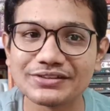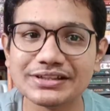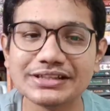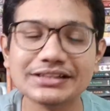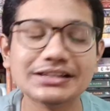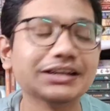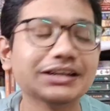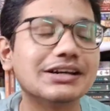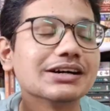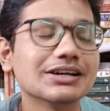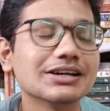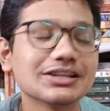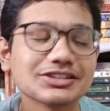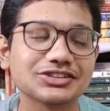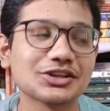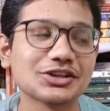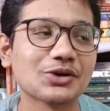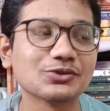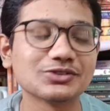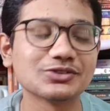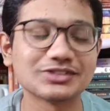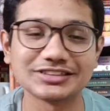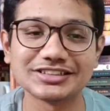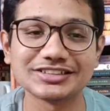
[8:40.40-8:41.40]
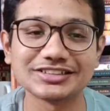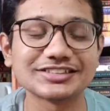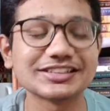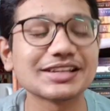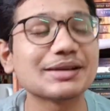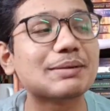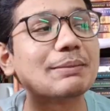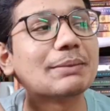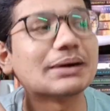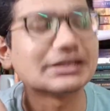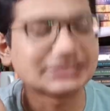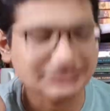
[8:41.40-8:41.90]
sound sadistic, but
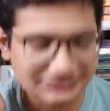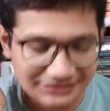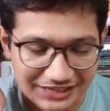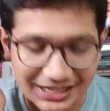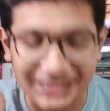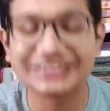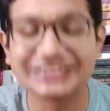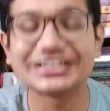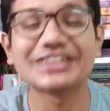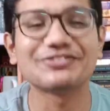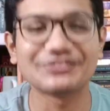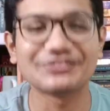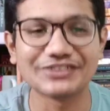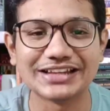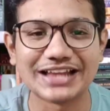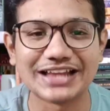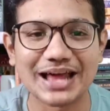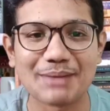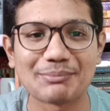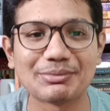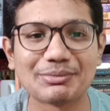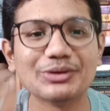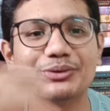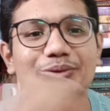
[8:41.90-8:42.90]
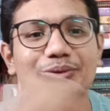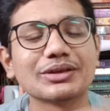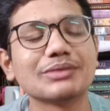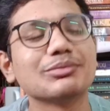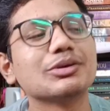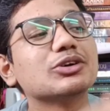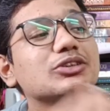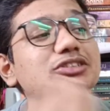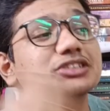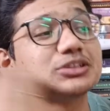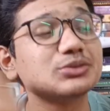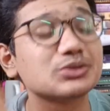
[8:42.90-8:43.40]
I did feel happy, okay? Because he
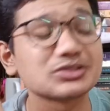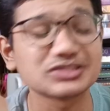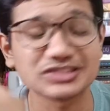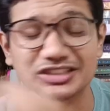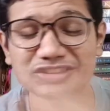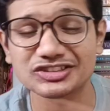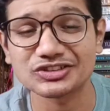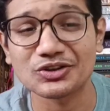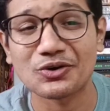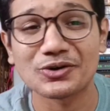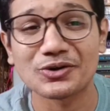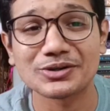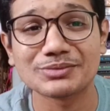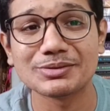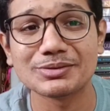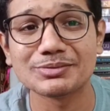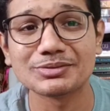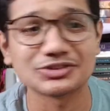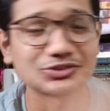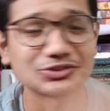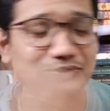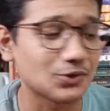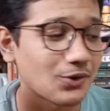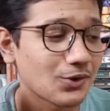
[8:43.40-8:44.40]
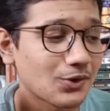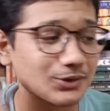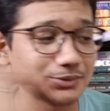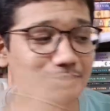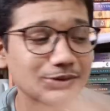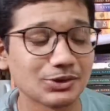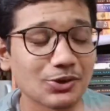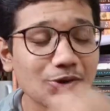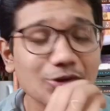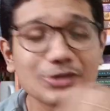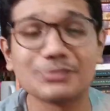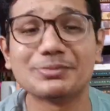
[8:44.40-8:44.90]
was such a horrible person, horrible, horrible
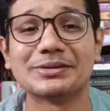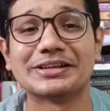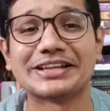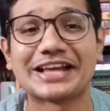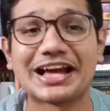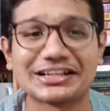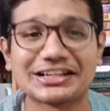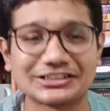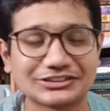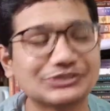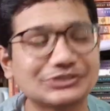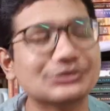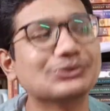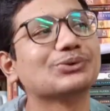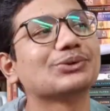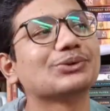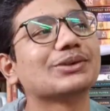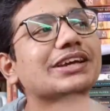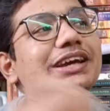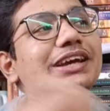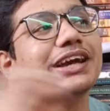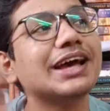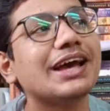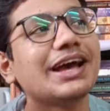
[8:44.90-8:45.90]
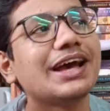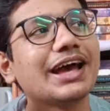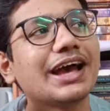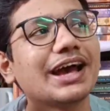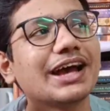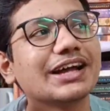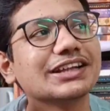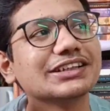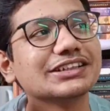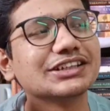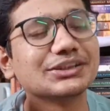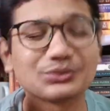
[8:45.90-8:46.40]
character, okay? And it
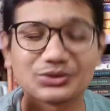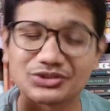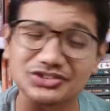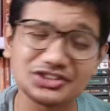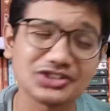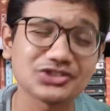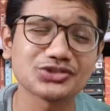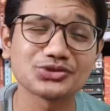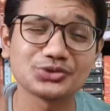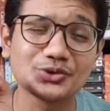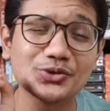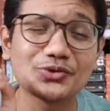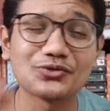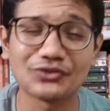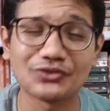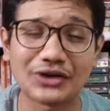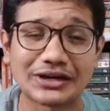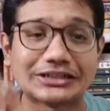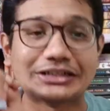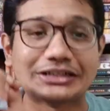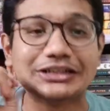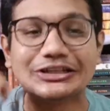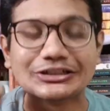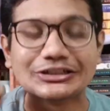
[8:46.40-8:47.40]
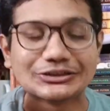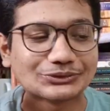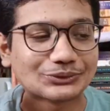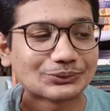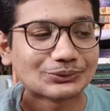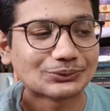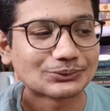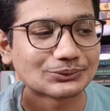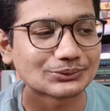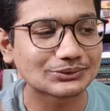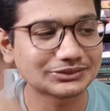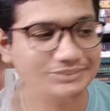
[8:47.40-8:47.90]
was just so fun to
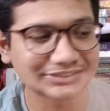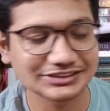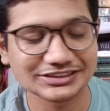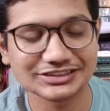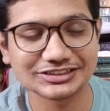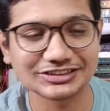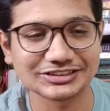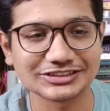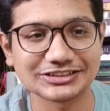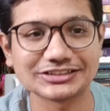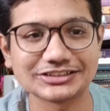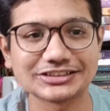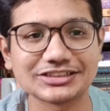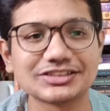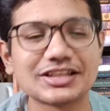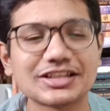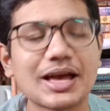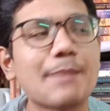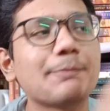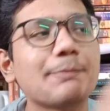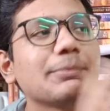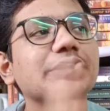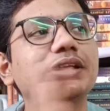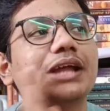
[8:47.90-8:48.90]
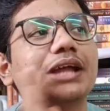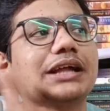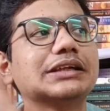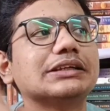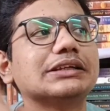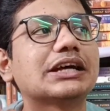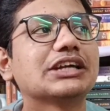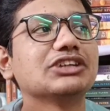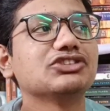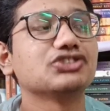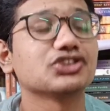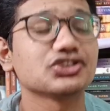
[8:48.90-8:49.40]
see certain things happen, and I
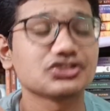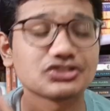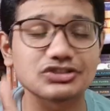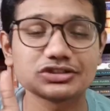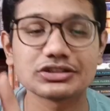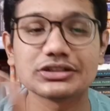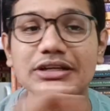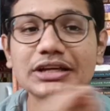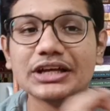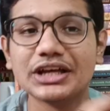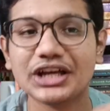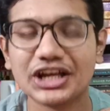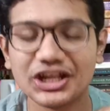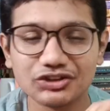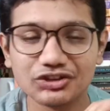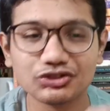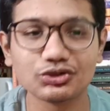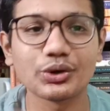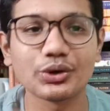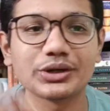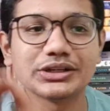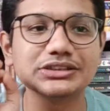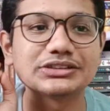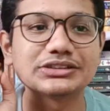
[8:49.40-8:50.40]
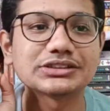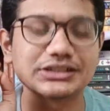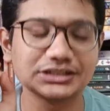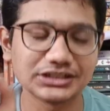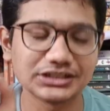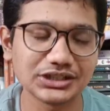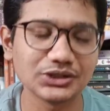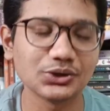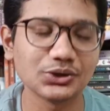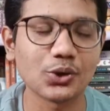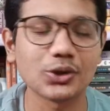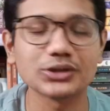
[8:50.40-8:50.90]
just enjoyed it a
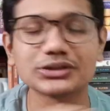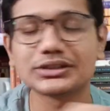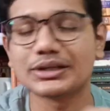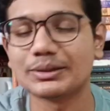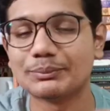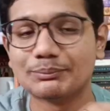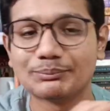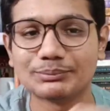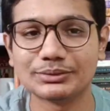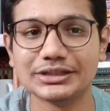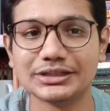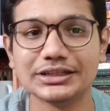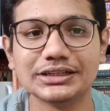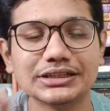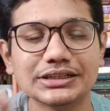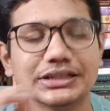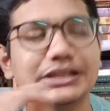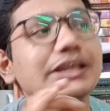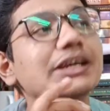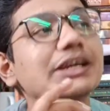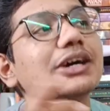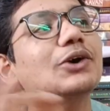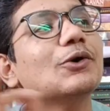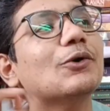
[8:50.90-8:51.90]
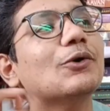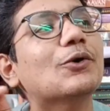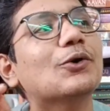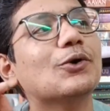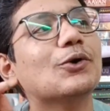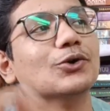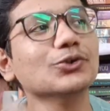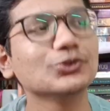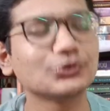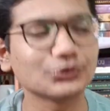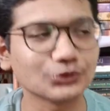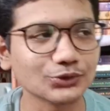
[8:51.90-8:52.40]
lot, completely.
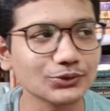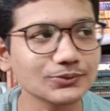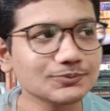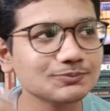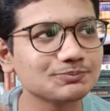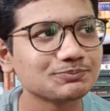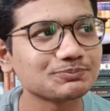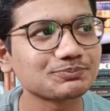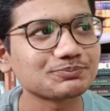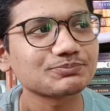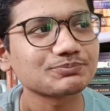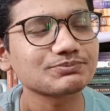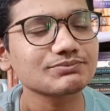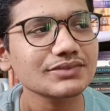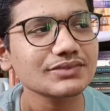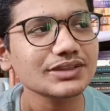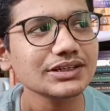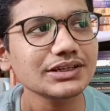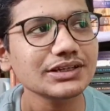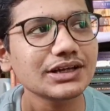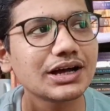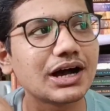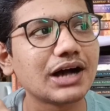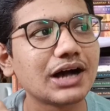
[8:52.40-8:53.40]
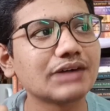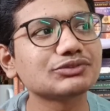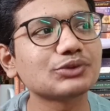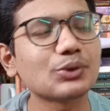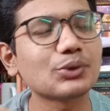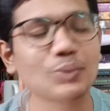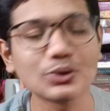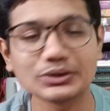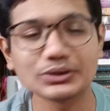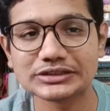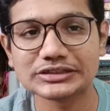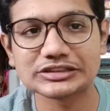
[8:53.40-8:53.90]
Also, after all these
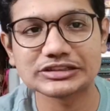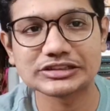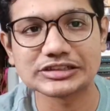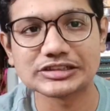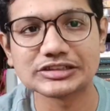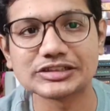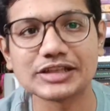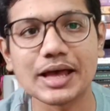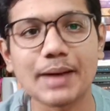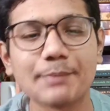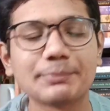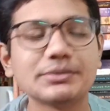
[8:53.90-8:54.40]
things happened,